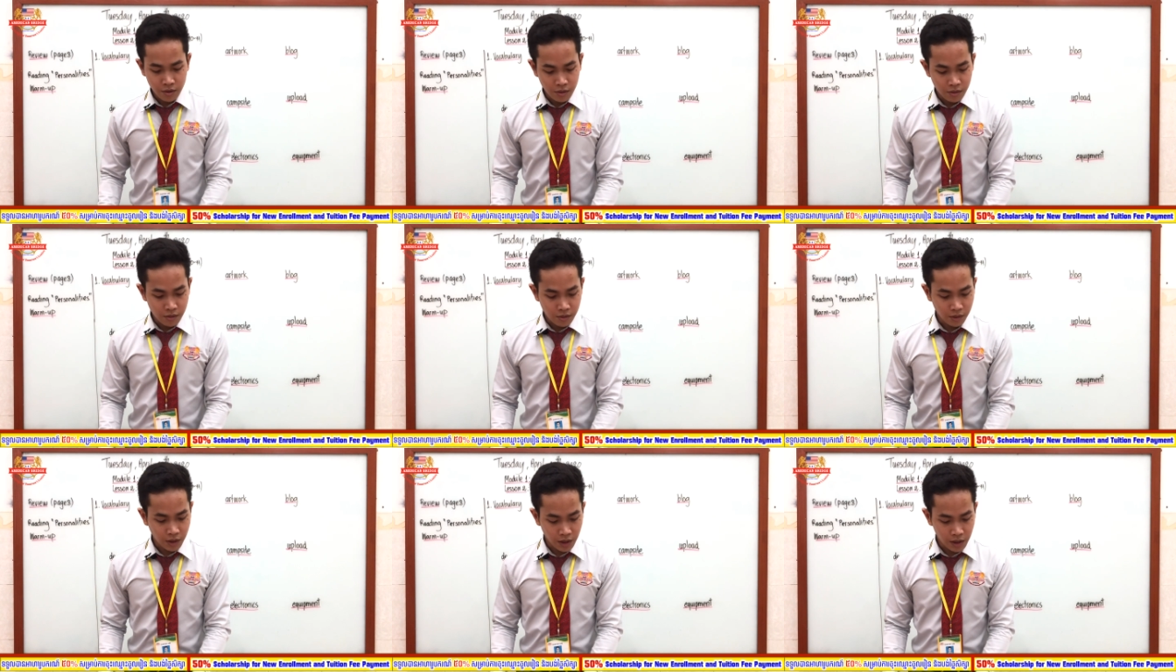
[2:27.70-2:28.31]

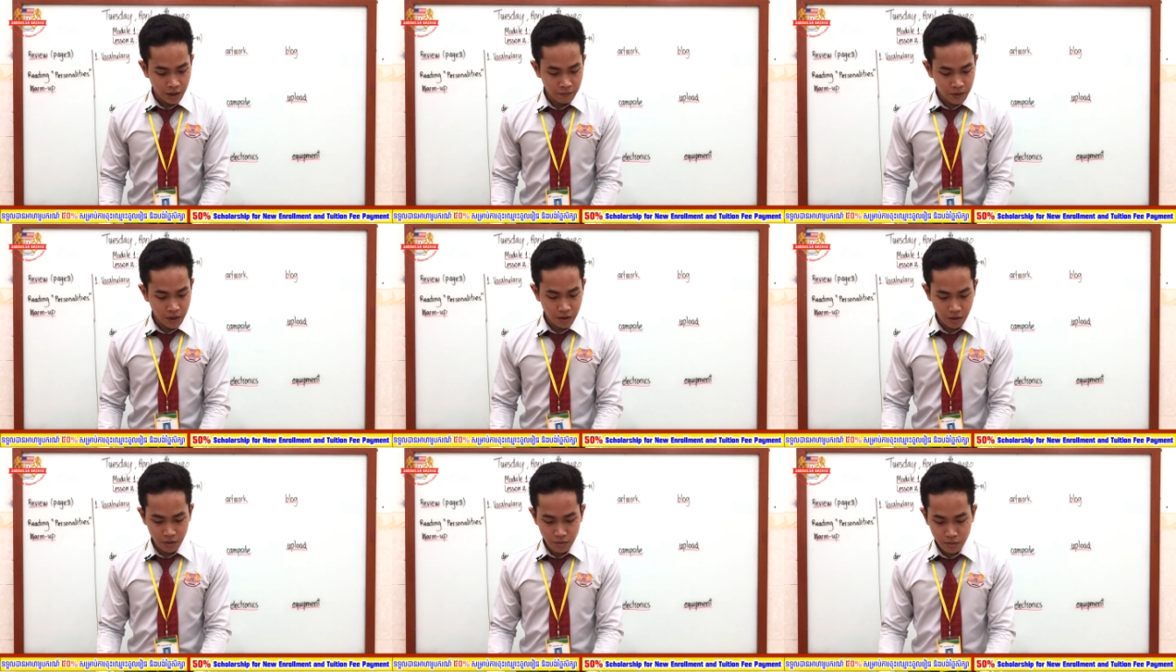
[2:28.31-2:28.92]
Okay, here we
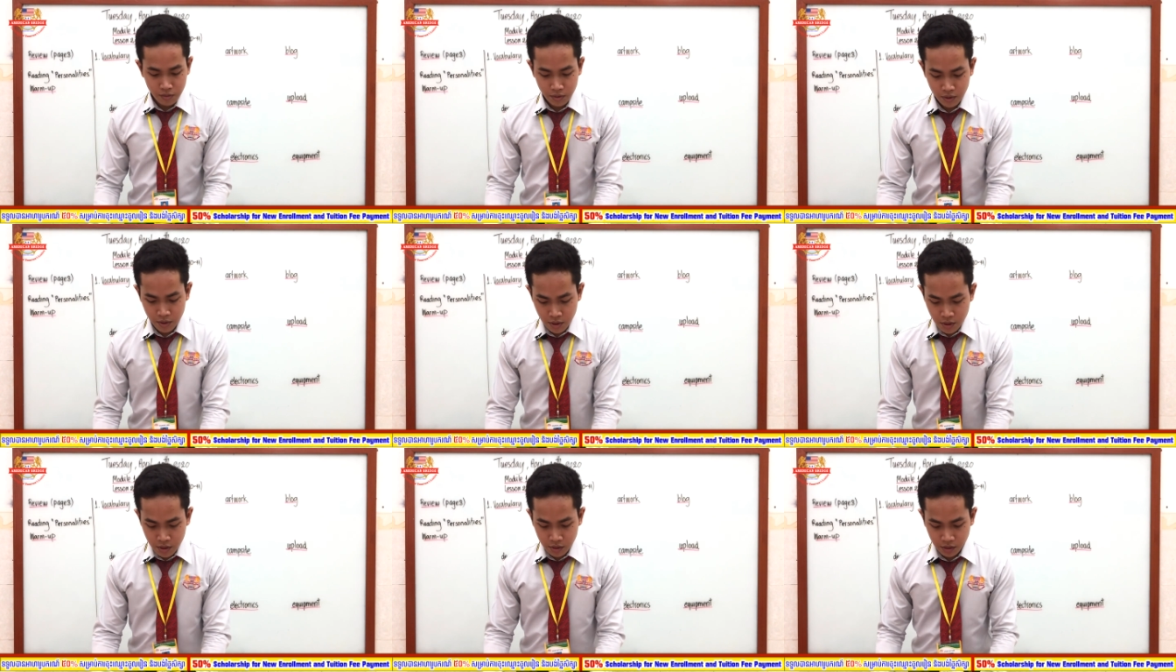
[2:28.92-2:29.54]
go.
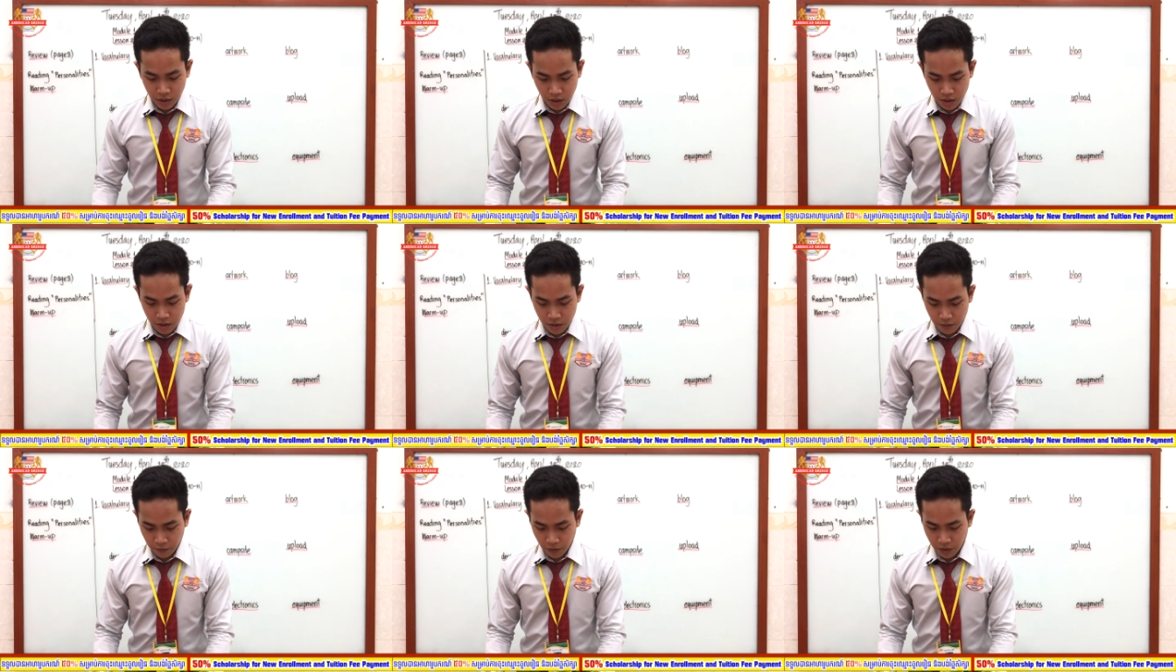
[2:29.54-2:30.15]

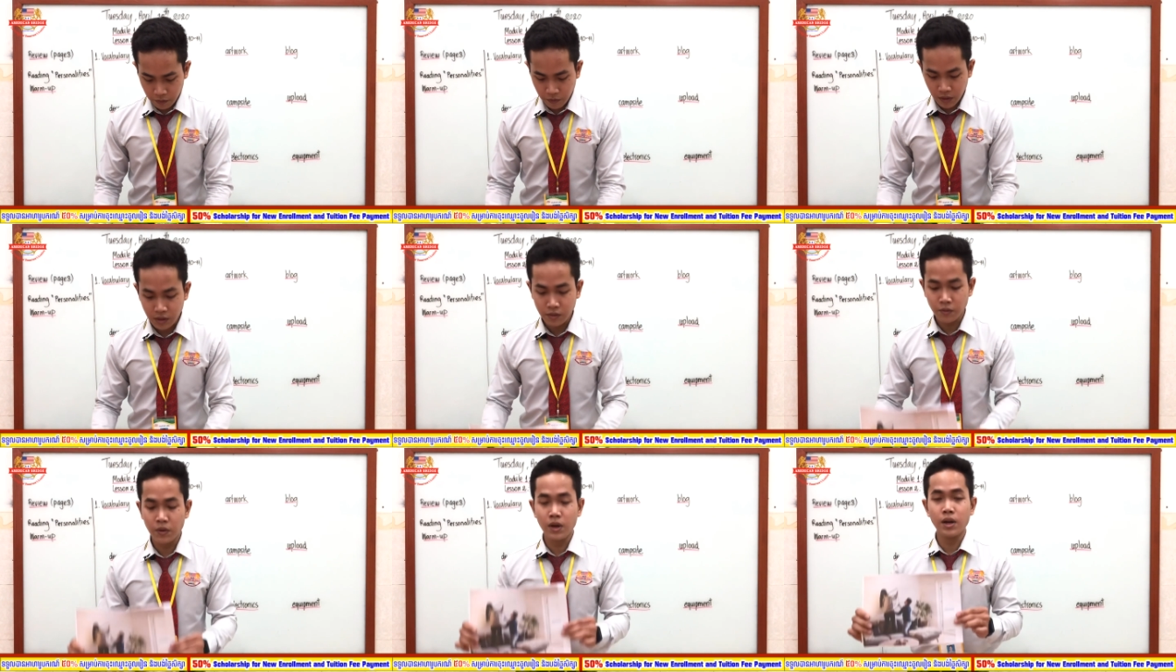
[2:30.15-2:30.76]
So for the
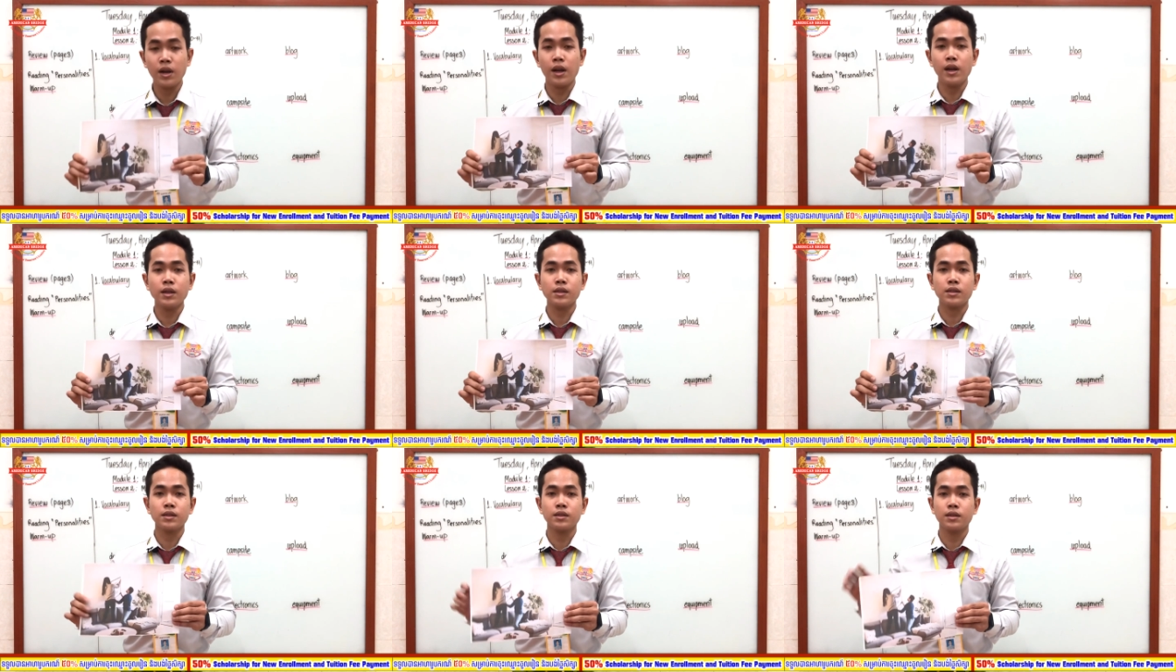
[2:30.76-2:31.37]
first word
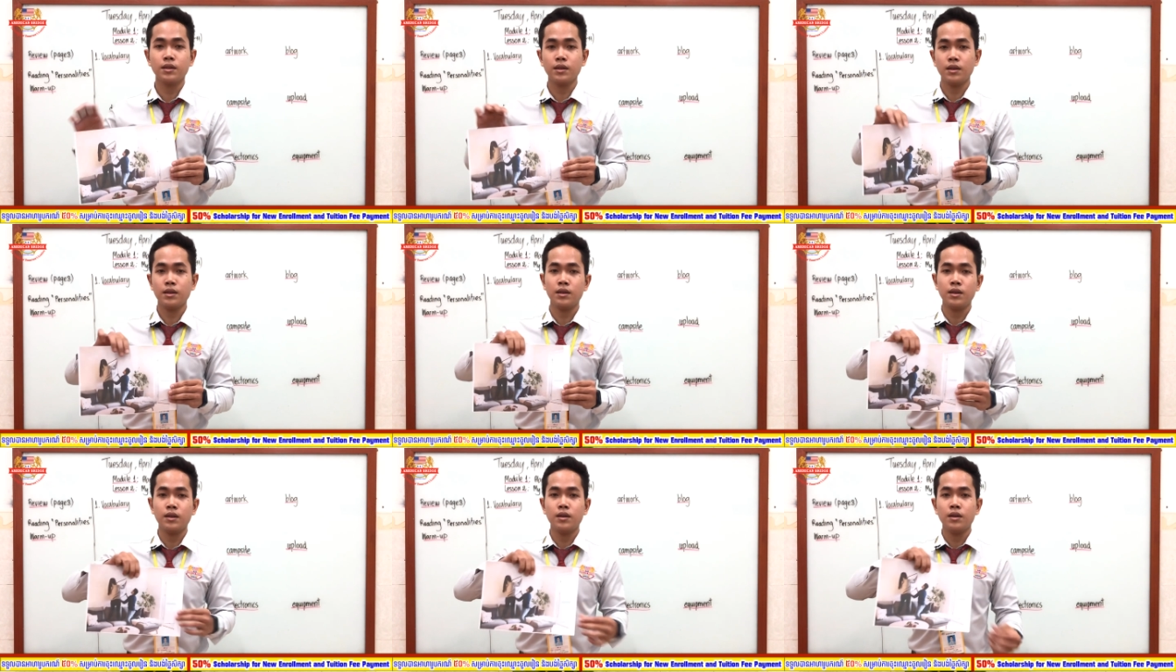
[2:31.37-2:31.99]
is,
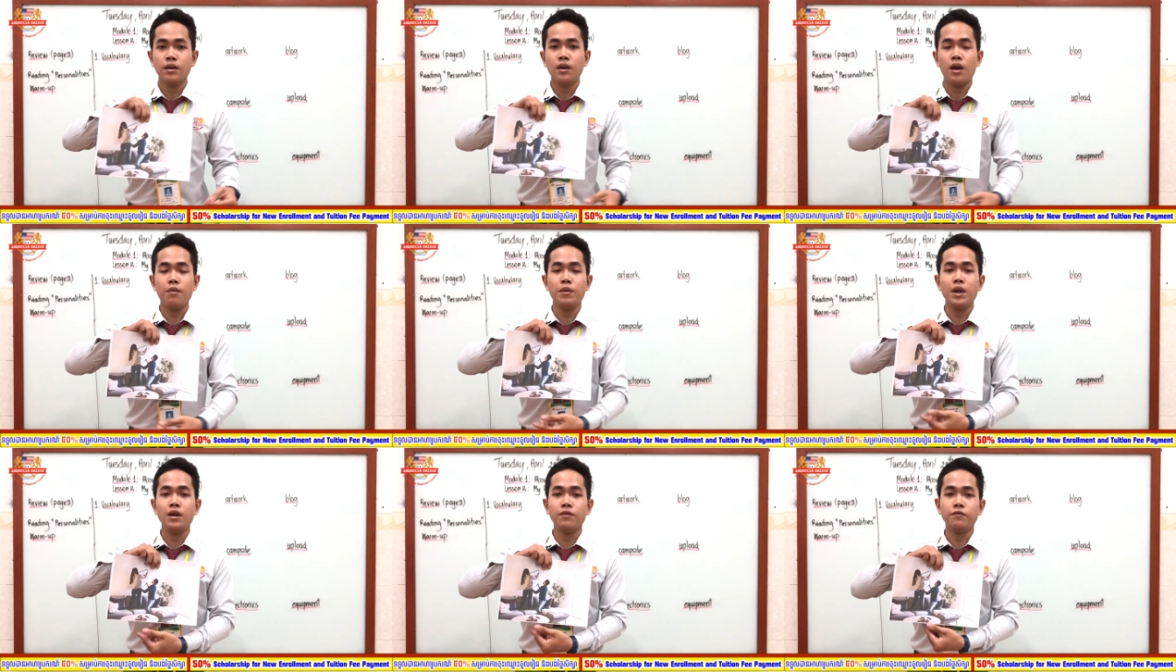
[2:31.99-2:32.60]

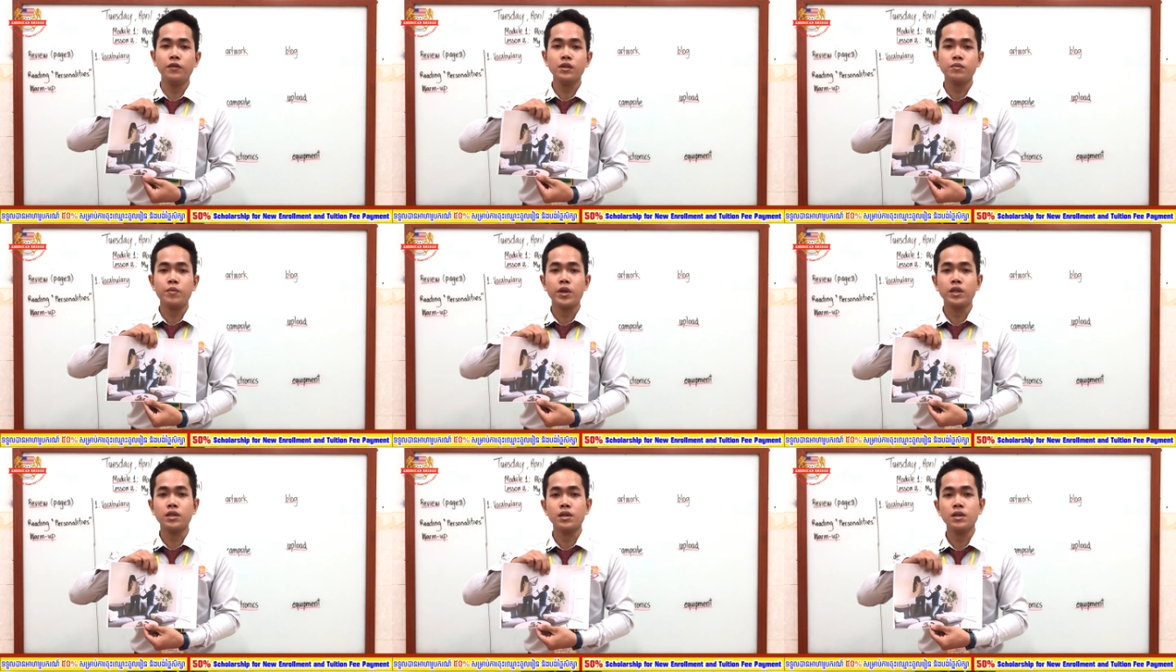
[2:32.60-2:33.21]
the first
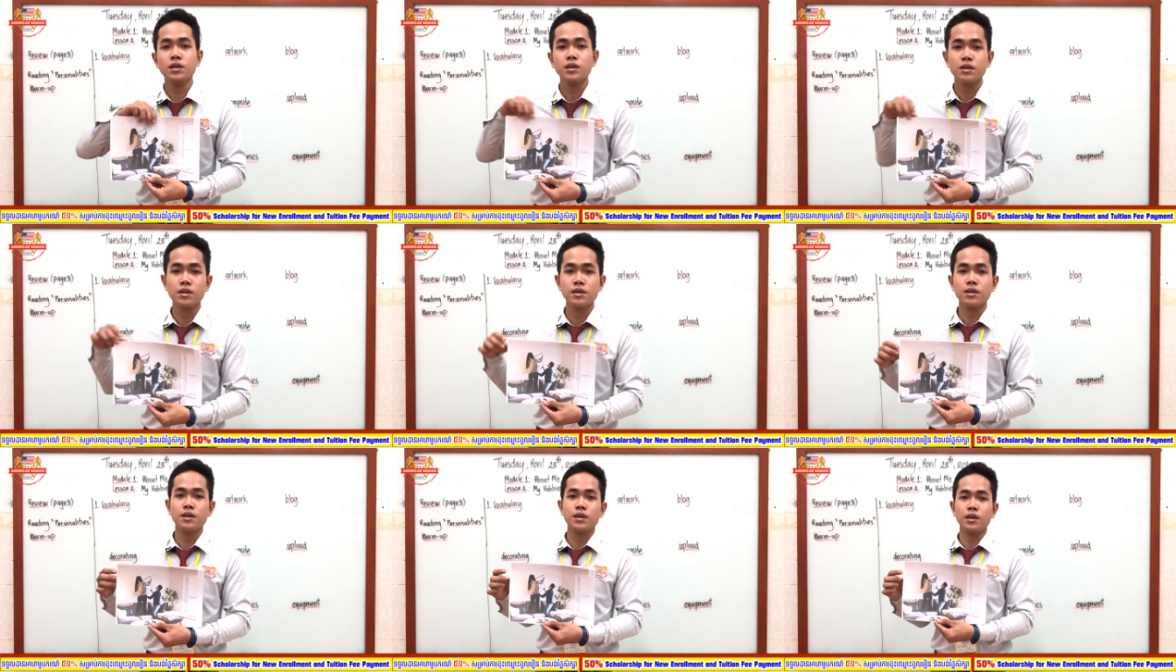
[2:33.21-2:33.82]
picture,
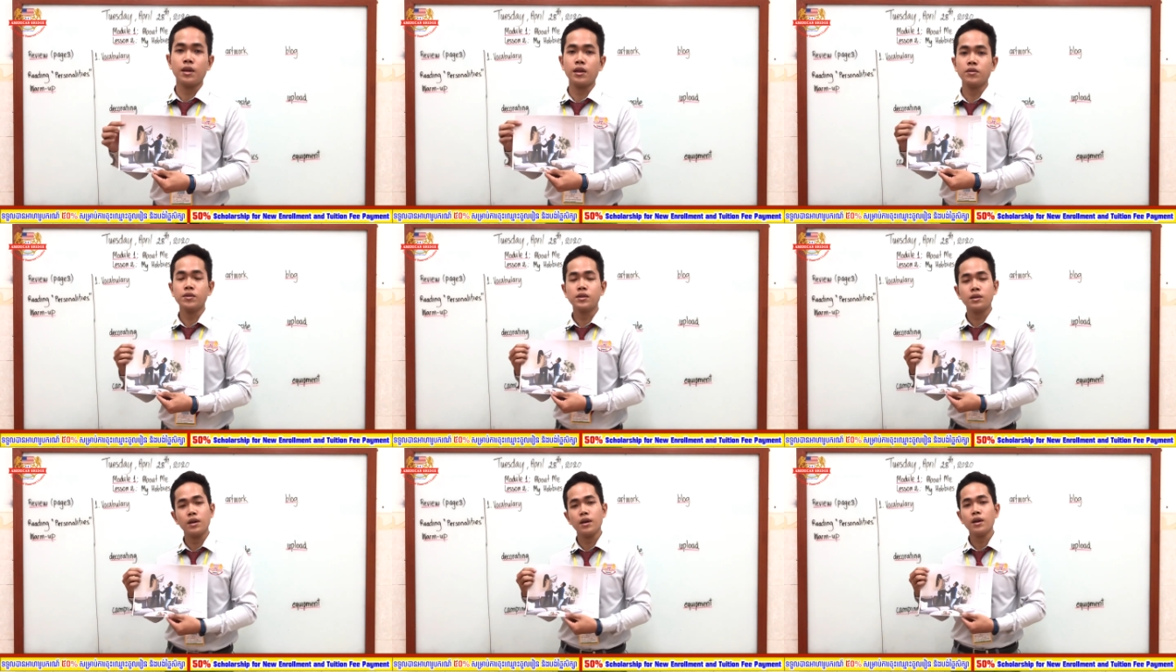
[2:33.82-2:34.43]
can you
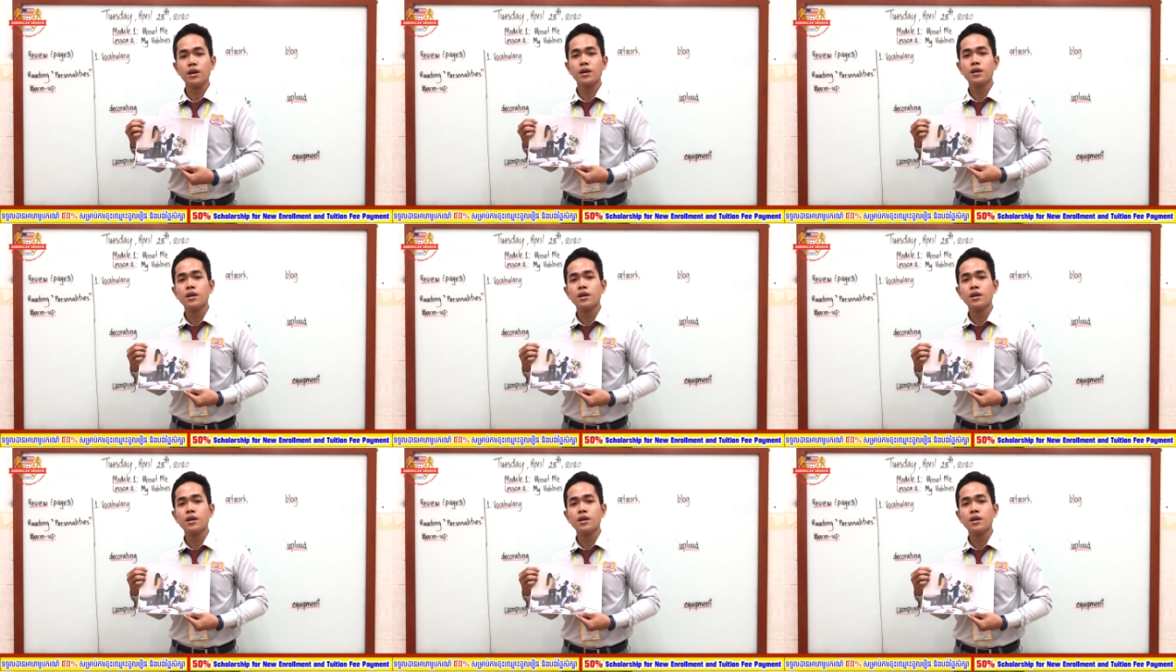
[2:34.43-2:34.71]
see?